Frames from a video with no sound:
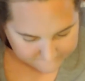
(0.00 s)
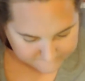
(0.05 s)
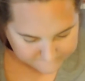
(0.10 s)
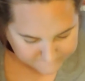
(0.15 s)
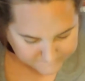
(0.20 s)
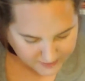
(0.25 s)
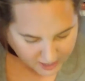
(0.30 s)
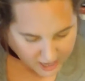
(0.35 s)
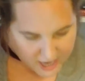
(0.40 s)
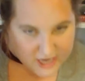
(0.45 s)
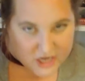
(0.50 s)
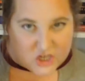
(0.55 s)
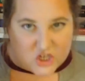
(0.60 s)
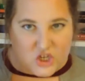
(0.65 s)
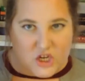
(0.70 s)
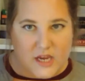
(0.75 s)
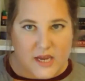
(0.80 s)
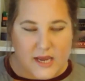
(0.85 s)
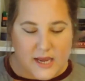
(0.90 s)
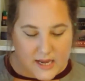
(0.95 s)

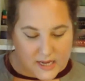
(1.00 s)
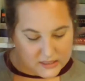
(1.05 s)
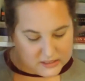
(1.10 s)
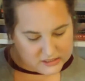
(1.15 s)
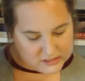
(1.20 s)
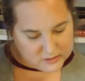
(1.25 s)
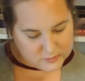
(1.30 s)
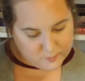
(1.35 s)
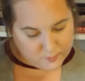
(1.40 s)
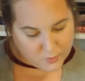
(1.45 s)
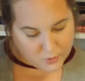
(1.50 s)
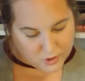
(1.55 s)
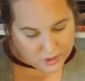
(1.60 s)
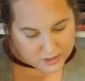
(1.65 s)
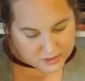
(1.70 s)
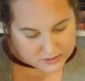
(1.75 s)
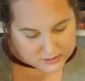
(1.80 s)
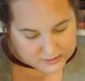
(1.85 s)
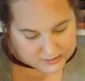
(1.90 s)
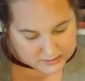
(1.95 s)
Moji
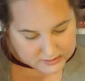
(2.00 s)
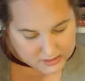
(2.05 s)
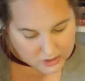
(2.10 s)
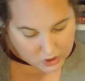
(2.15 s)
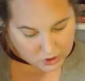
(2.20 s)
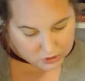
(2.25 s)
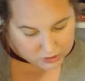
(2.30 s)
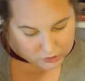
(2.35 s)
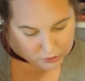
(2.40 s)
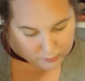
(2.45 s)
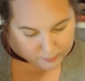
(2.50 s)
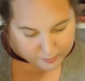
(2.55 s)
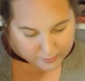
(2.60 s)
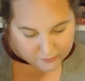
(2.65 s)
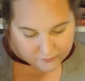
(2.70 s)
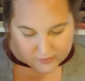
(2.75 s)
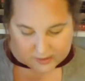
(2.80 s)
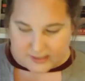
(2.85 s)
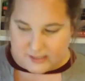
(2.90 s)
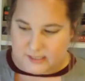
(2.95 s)
Sports Loop
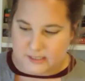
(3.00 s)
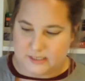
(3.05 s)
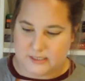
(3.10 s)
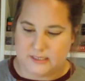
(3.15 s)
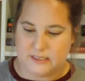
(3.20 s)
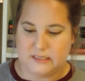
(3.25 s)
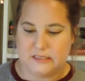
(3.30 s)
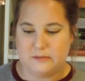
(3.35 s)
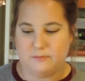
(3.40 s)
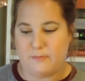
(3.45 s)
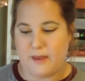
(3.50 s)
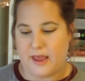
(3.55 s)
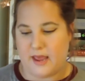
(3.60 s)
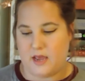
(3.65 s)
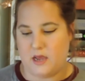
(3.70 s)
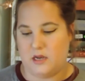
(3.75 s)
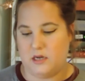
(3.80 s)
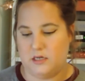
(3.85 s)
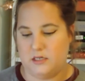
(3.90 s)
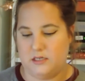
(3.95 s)
Resistance
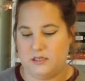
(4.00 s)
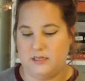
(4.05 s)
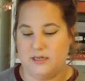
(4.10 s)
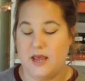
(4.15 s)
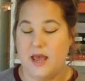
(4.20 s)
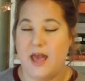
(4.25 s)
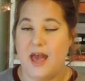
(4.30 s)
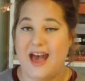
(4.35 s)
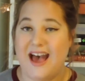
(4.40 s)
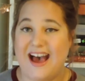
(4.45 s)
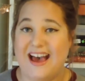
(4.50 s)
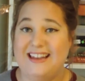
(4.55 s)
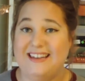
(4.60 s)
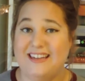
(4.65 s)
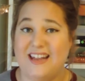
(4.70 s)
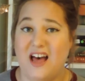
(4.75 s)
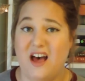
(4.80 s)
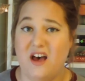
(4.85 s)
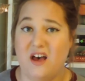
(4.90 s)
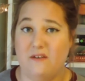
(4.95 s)
Band. I
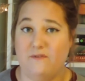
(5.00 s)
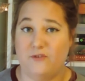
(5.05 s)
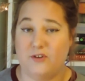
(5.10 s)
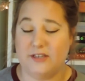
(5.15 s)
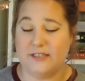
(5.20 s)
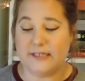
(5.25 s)
love